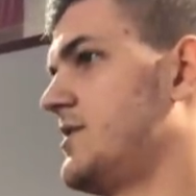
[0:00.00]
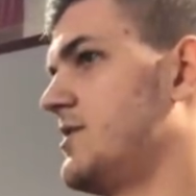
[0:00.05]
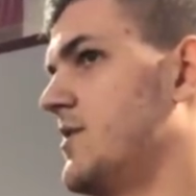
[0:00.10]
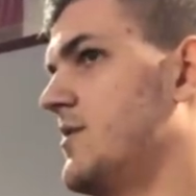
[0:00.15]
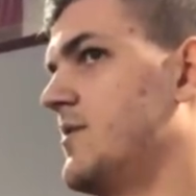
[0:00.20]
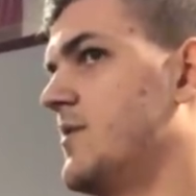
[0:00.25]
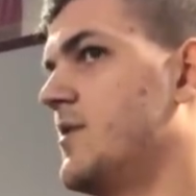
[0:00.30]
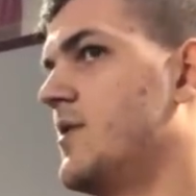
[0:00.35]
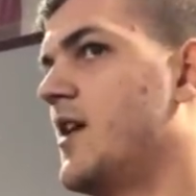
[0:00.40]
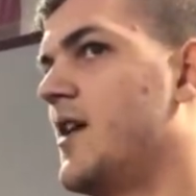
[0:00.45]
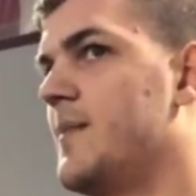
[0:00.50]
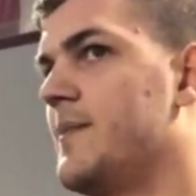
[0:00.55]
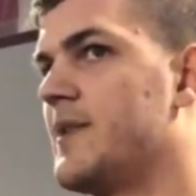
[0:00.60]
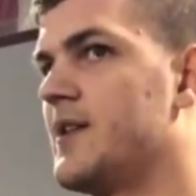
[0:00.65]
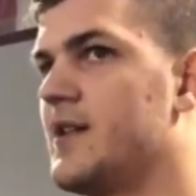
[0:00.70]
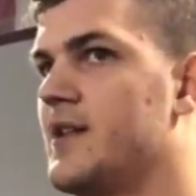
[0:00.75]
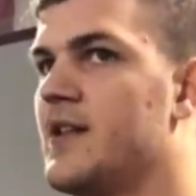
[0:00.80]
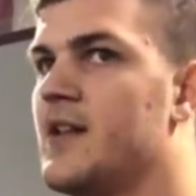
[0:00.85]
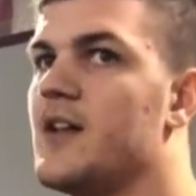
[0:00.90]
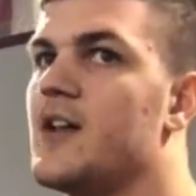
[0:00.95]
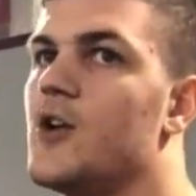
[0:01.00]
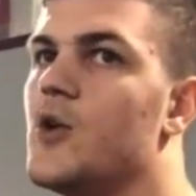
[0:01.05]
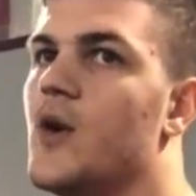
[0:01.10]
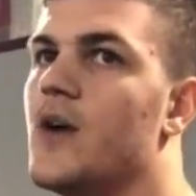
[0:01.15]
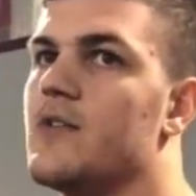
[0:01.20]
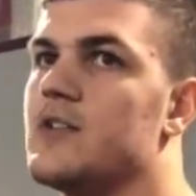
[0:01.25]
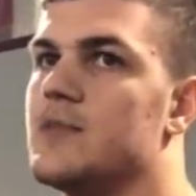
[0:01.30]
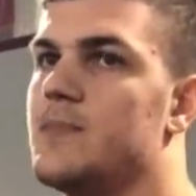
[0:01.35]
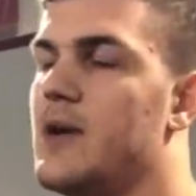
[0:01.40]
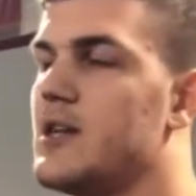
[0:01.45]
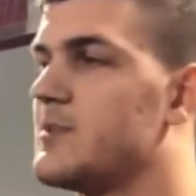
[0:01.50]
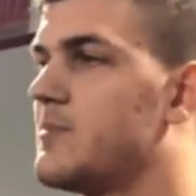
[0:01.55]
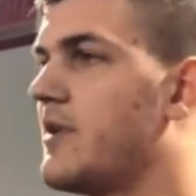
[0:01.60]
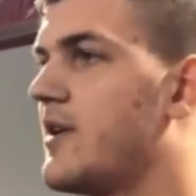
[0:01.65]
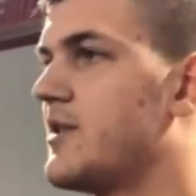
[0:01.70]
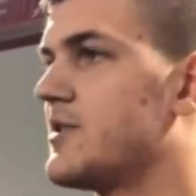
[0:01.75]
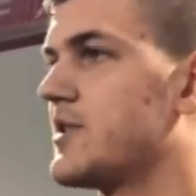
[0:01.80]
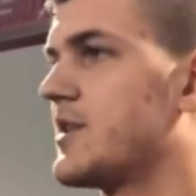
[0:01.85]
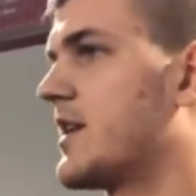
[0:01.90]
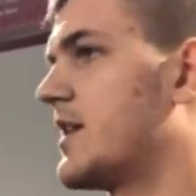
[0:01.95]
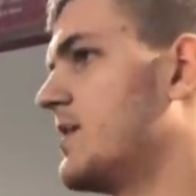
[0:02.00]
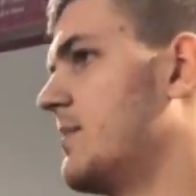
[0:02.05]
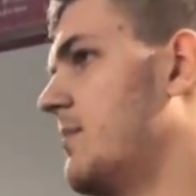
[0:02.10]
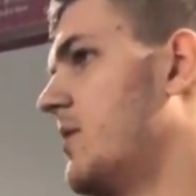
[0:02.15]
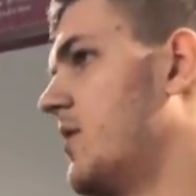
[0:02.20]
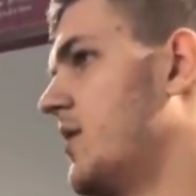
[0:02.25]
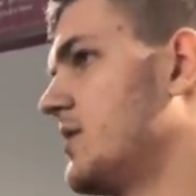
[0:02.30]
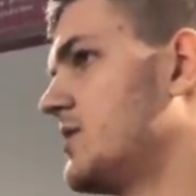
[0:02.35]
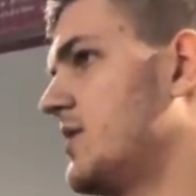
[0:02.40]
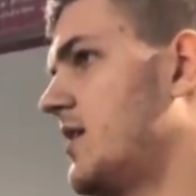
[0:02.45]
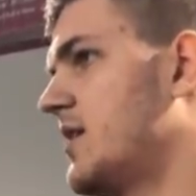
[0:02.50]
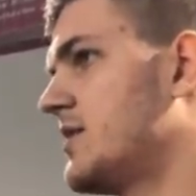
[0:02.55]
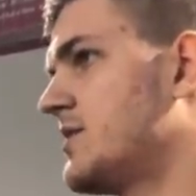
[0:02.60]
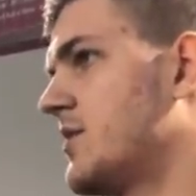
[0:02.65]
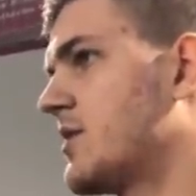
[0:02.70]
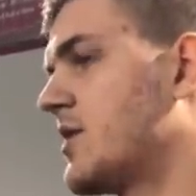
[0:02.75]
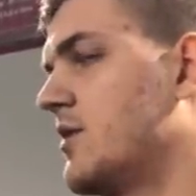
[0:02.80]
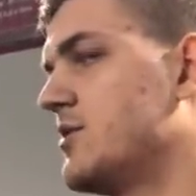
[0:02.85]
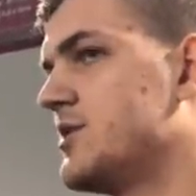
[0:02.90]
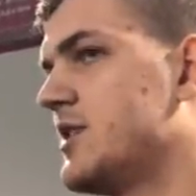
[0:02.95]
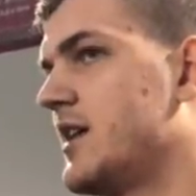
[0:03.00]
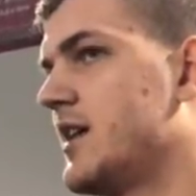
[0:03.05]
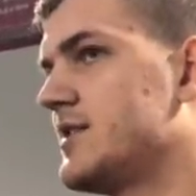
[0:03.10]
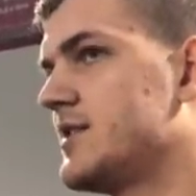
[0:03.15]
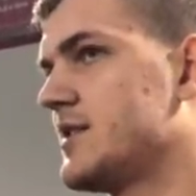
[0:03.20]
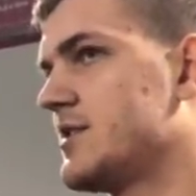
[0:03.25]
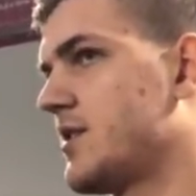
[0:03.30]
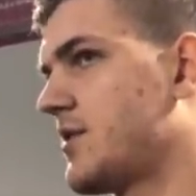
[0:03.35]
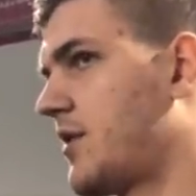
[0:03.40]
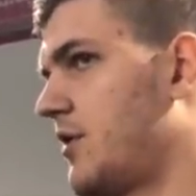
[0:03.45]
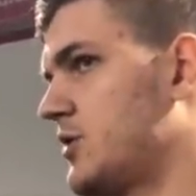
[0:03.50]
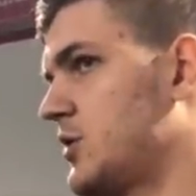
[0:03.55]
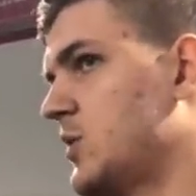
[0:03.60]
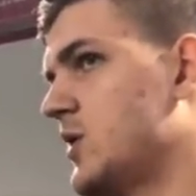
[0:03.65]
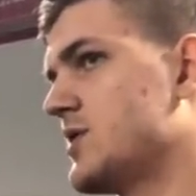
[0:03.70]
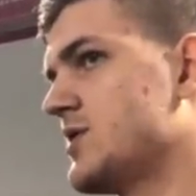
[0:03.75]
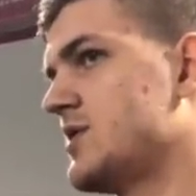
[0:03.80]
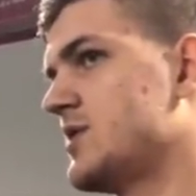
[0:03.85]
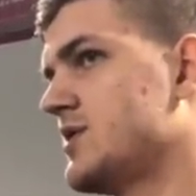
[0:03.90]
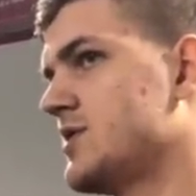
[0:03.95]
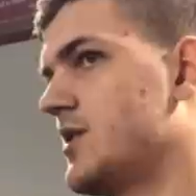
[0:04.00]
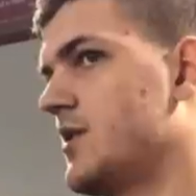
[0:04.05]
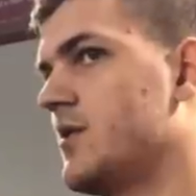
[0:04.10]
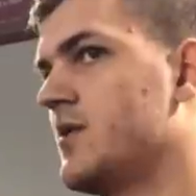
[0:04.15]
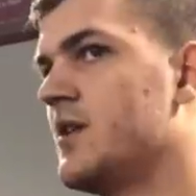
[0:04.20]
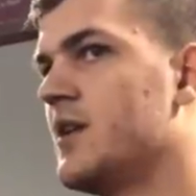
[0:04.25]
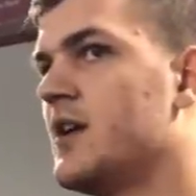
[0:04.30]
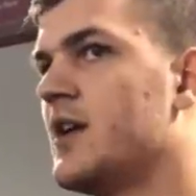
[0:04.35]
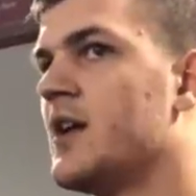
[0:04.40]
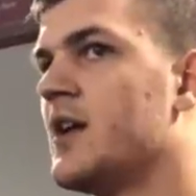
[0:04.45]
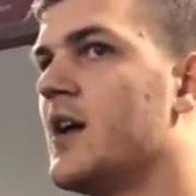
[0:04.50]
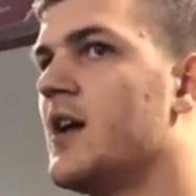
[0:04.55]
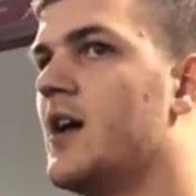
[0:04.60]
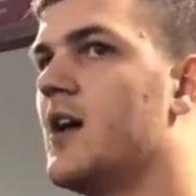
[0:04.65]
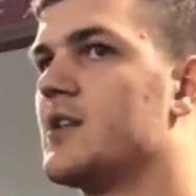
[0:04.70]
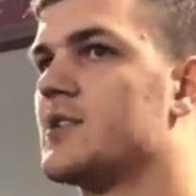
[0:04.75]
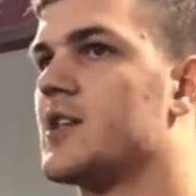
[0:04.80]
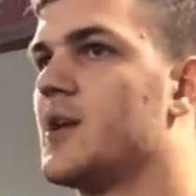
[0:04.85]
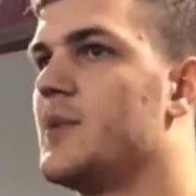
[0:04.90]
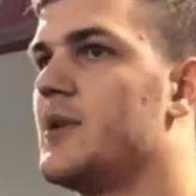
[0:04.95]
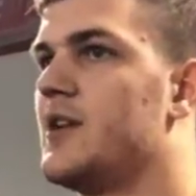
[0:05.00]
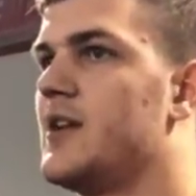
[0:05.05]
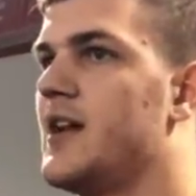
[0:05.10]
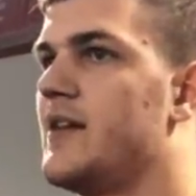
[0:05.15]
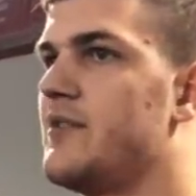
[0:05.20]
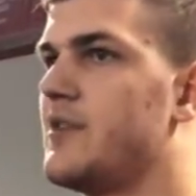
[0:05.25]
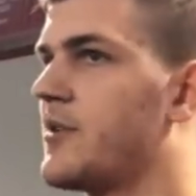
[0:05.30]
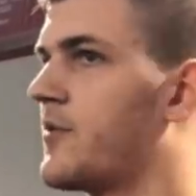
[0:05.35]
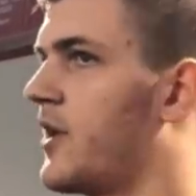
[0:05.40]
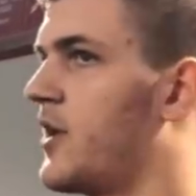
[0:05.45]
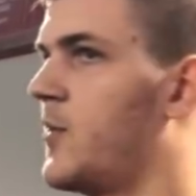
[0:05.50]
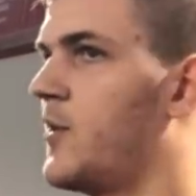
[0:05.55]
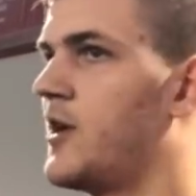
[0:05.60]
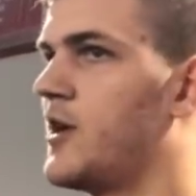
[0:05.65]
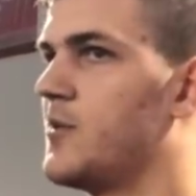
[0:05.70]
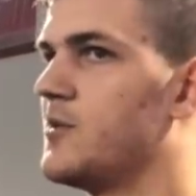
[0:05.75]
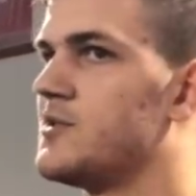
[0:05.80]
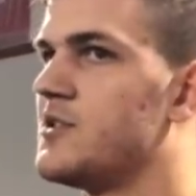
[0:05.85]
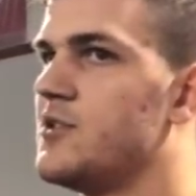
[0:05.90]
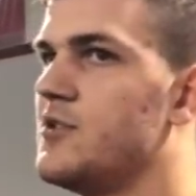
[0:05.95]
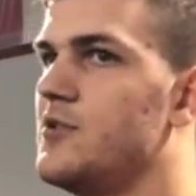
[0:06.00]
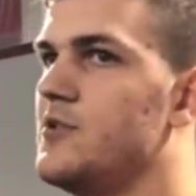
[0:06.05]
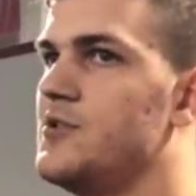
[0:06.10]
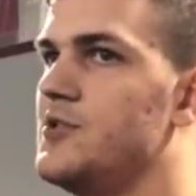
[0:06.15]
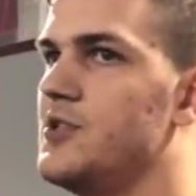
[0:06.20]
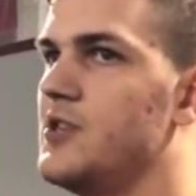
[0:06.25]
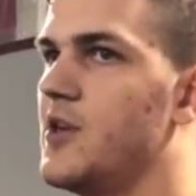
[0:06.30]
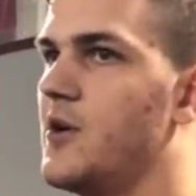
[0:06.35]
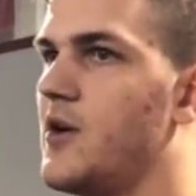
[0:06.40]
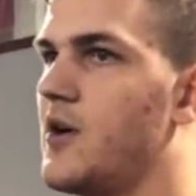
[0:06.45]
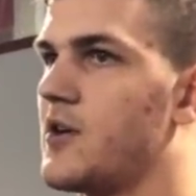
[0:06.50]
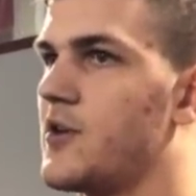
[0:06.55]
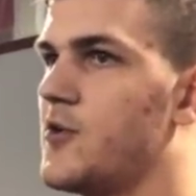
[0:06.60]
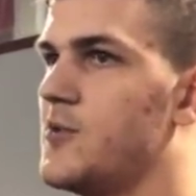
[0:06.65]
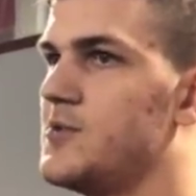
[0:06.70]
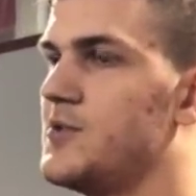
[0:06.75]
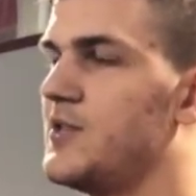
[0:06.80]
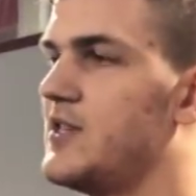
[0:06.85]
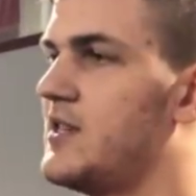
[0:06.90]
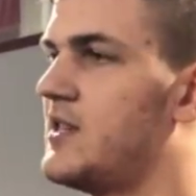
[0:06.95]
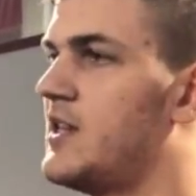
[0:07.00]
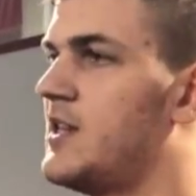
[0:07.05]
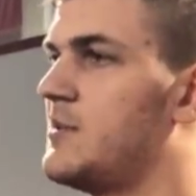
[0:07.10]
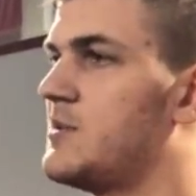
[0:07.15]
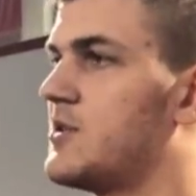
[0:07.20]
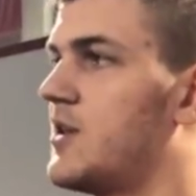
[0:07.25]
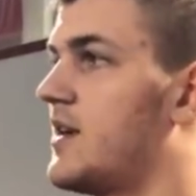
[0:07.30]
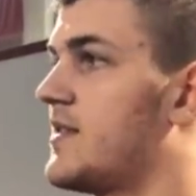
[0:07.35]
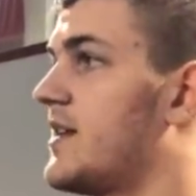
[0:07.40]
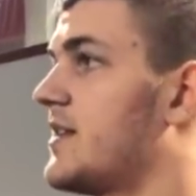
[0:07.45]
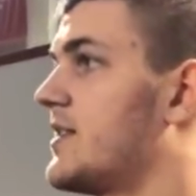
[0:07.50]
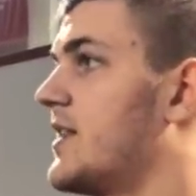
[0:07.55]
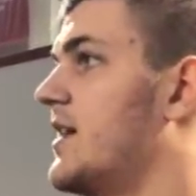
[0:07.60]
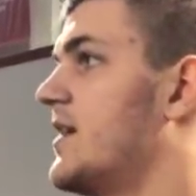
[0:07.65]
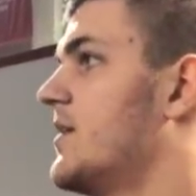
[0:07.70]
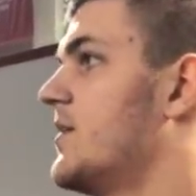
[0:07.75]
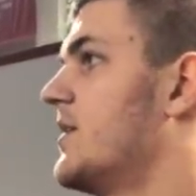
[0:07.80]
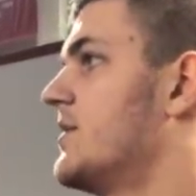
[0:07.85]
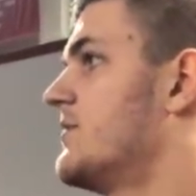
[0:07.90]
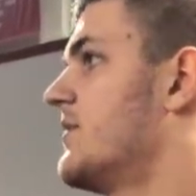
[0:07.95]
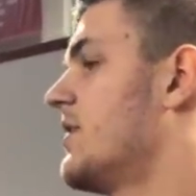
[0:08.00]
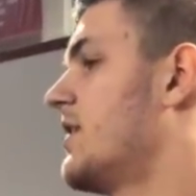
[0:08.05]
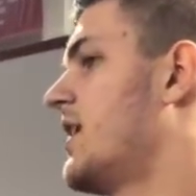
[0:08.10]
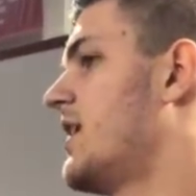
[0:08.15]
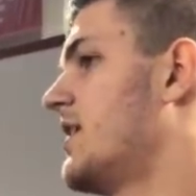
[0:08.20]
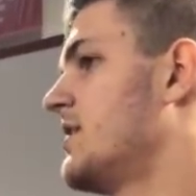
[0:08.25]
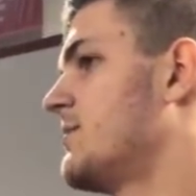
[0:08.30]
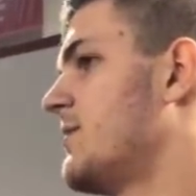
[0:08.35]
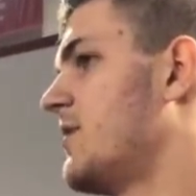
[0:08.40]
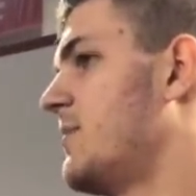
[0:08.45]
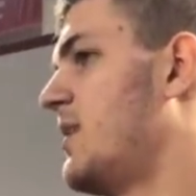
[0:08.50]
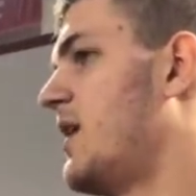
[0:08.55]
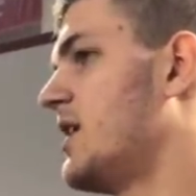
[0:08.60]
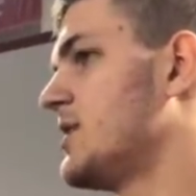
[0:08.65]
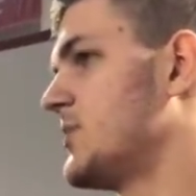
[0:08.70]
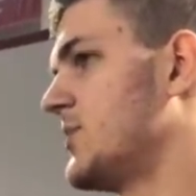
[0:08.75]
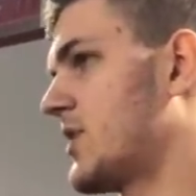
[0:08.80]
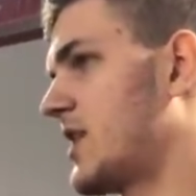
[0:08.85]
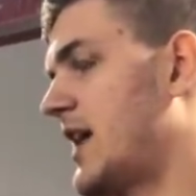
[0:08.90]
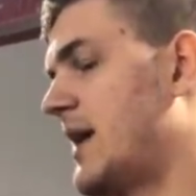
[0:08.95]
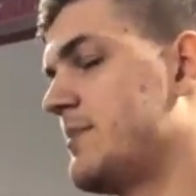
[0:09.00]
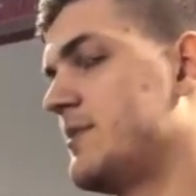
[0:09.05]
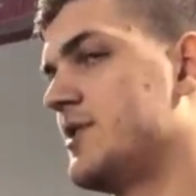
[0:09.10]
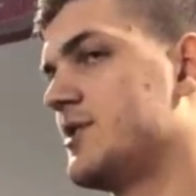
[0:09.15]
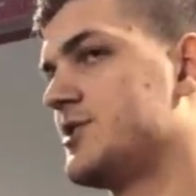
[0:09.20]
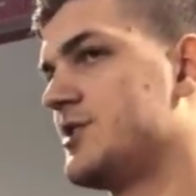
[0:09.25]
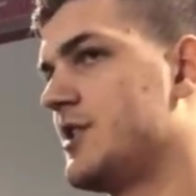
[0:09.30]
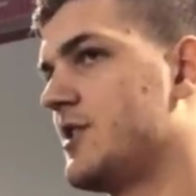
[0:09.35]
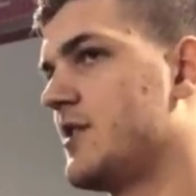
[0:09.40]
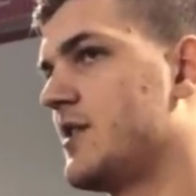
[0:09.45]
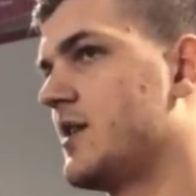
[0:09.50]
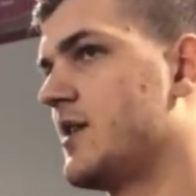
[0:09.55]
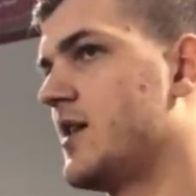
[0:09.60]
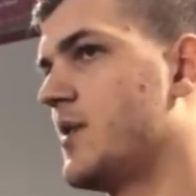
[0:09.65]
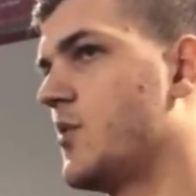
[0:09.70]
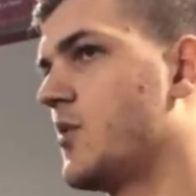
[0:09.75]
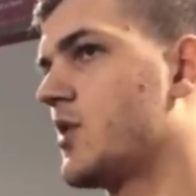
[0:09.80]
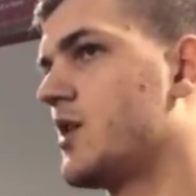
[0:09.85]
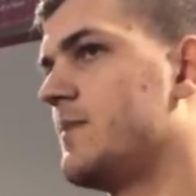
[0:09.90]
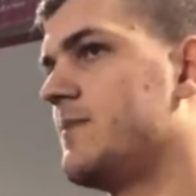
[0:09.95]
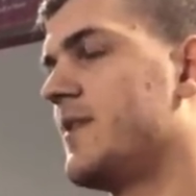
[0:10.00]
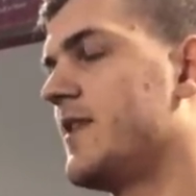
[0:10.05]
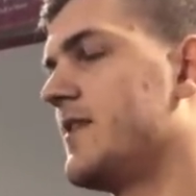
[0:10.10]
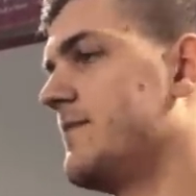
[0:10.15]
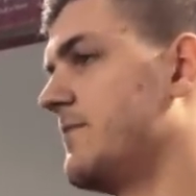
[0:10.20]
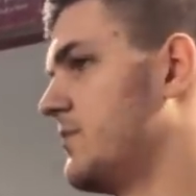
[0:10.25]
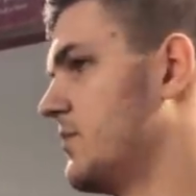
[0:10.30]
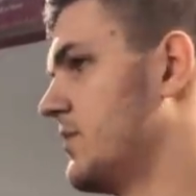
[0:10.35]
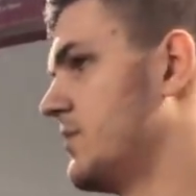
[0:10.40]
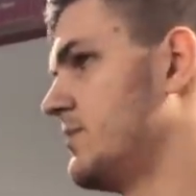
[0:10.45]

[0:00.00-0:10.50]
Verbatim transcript: So I mean, whoever's the best player is going to get the ball. That's how, that's how Coach Day is. That's how Coach Wilson is. So us coming in having a great win it was huge. You know, our group's really deep. So I think that it's very it's very possible to happen this year, and uh, we'll keep fighting.